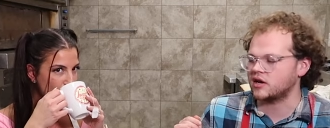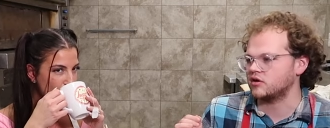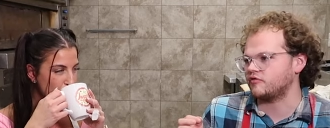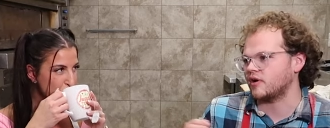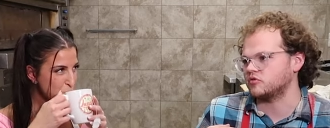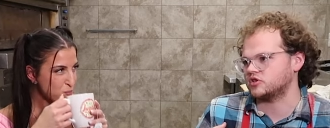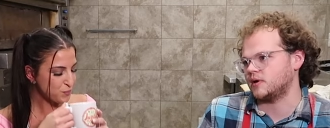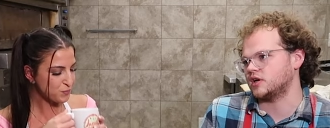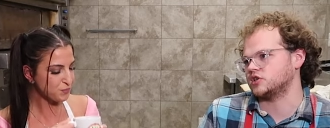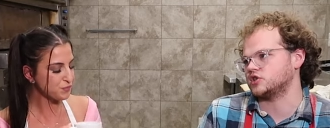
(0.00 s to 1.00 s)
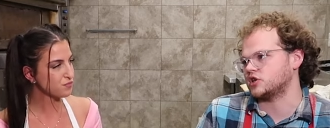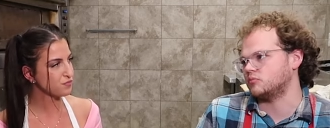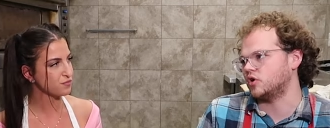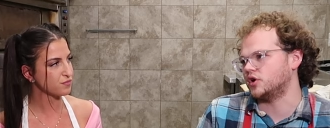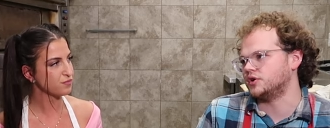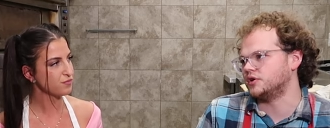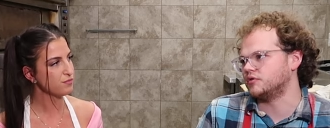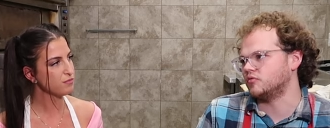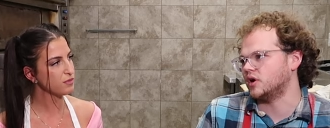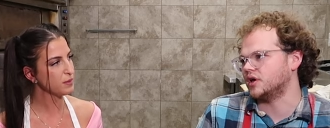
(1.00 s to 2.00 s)
Speaker 1: matter if I'm responding to someone
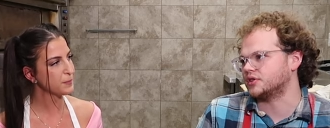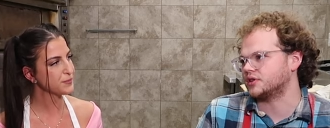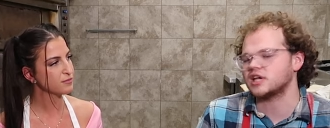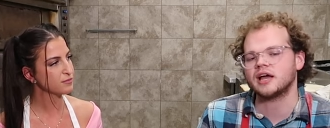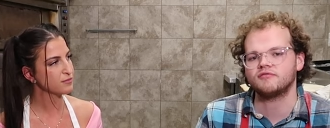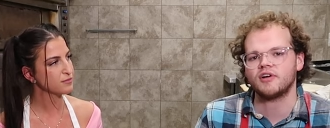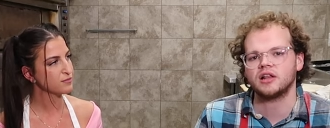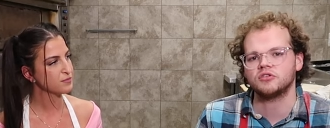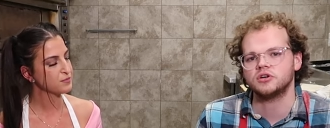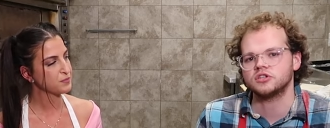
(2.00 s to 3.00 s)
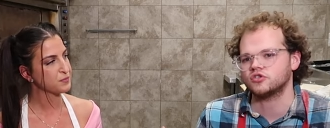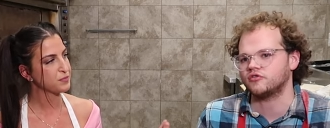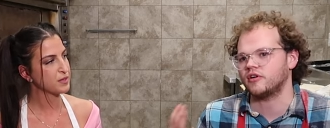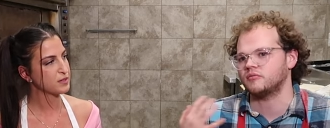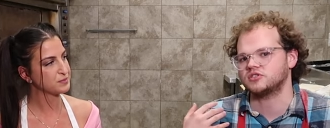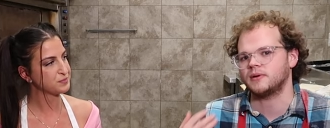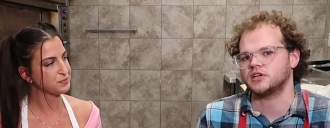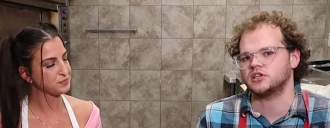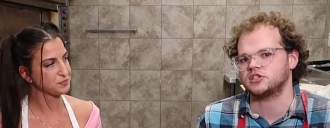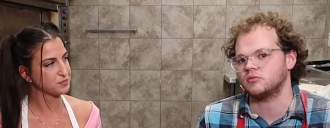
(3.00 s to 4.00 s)
with 10 followers or if I'm
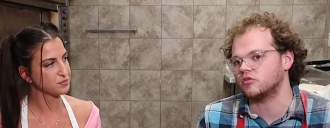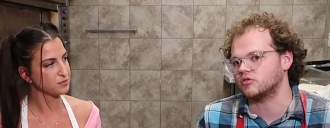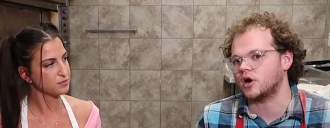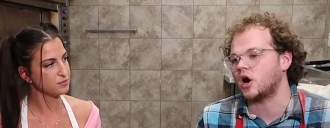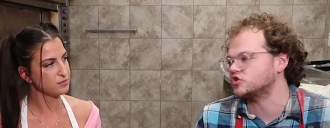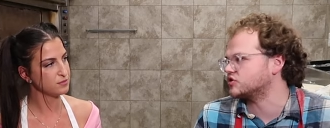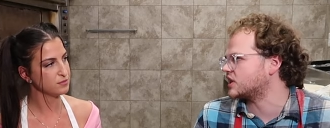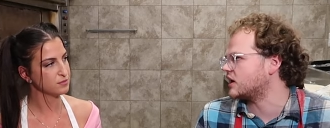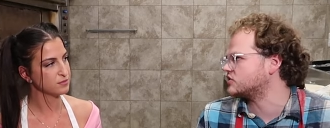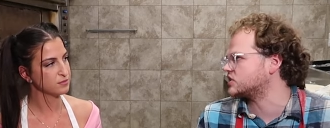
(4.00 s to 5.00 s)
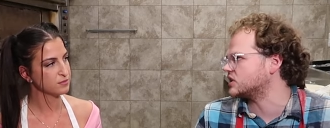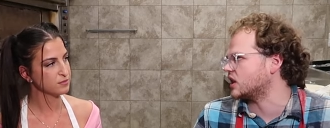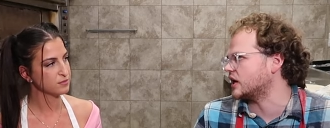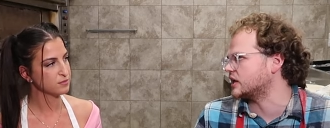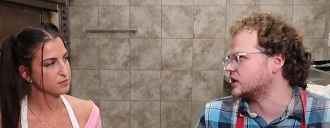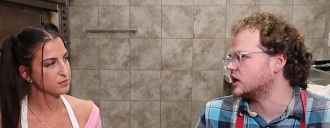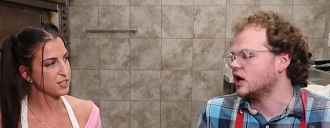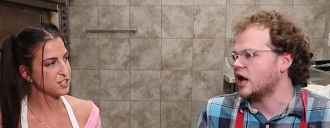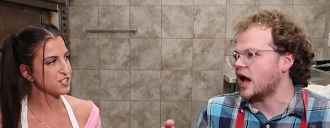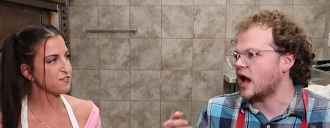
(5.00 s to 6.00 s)
responding to someone with 100,000, like...
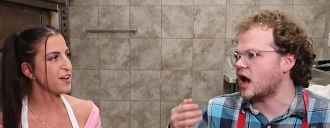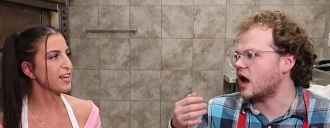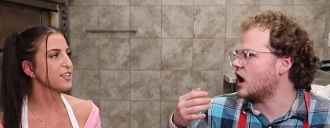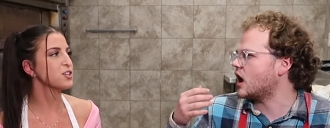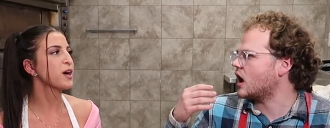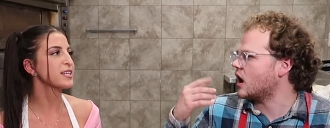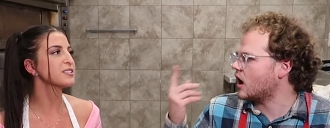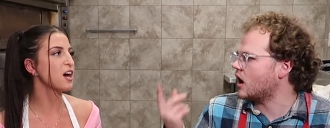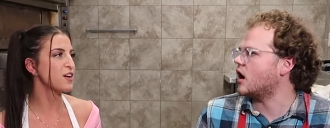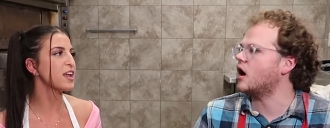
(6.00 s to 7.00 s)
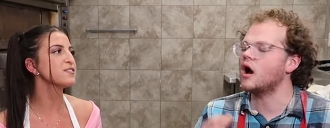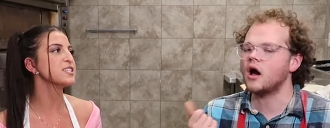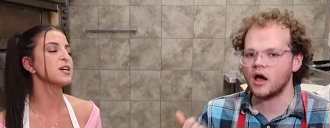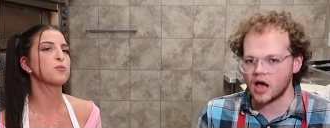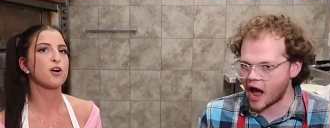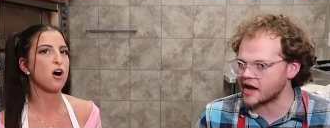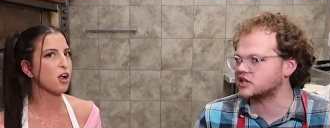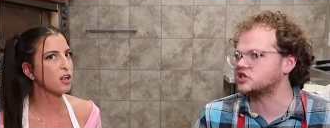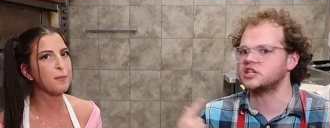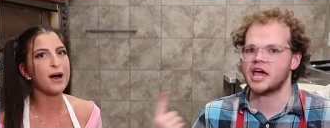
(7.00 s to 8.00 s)
Speaker 2: It's just the fact that you guys love NFT, we're exactly.
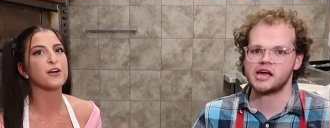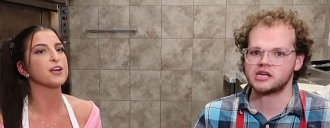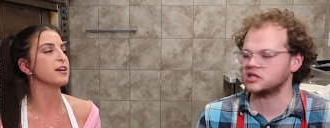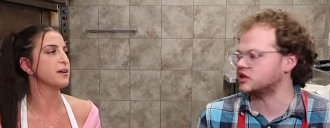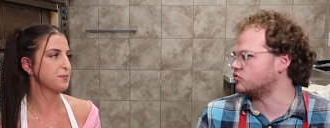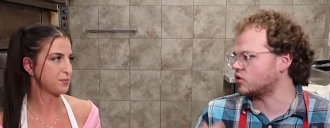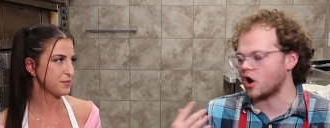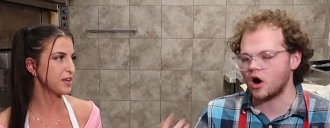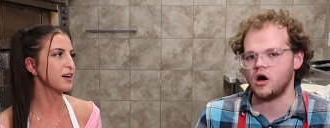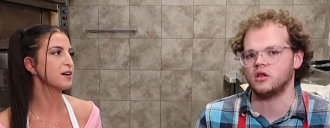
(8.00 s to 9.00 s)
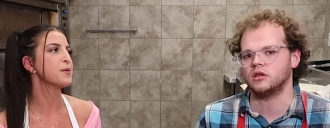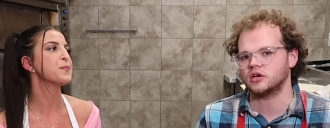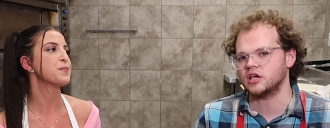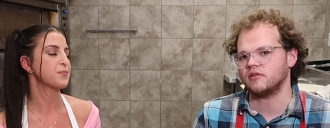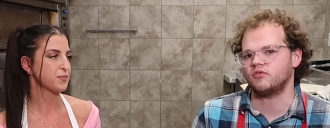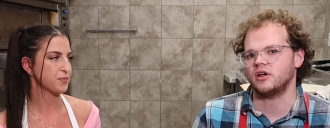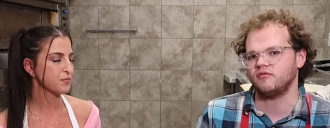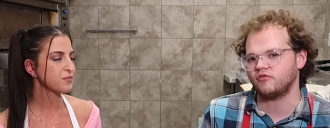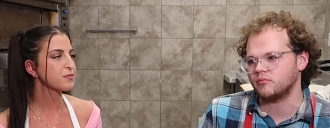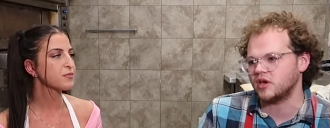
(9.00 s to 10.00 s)
all Exactly, we're yeah. all
Speaker 1: looking for
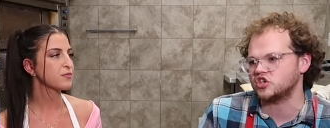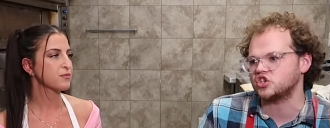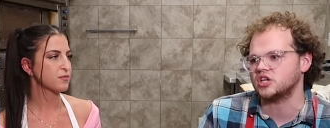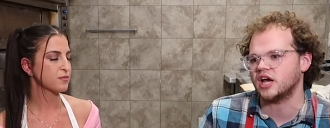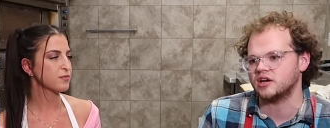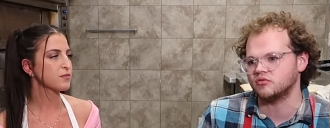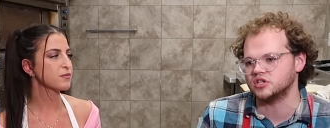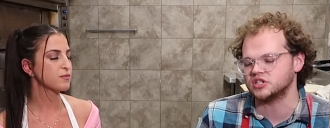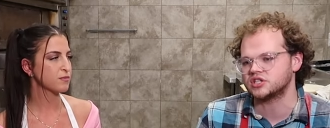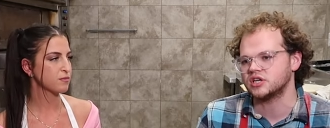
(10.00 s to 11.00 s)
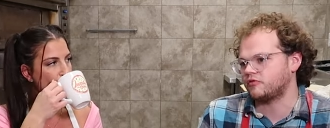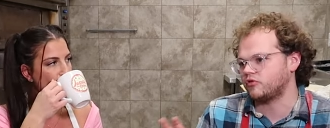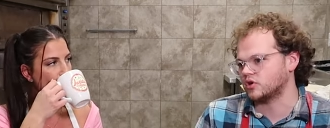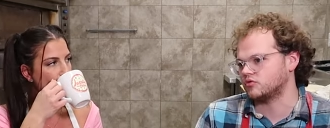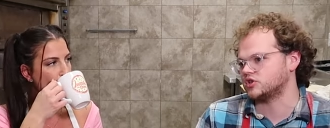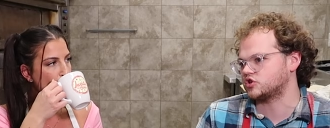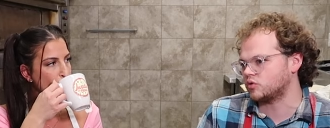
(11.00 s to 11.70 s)
information and it was before there was